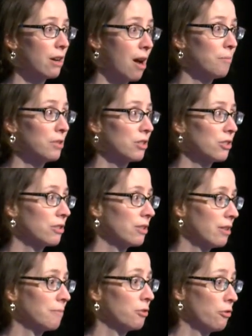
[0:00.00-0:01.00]
accomplish
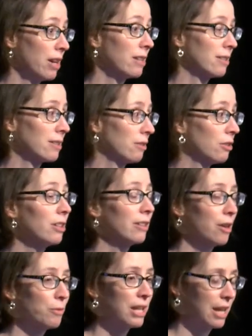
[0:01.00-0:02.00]
the greatest
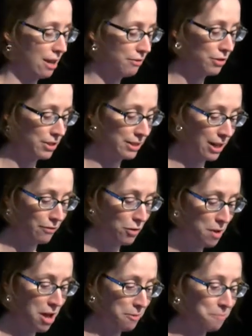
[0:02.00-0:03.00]
good that we can for the state of
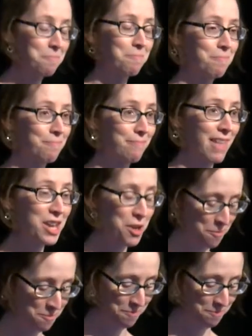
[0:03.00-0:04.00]
Vermont. Thank you.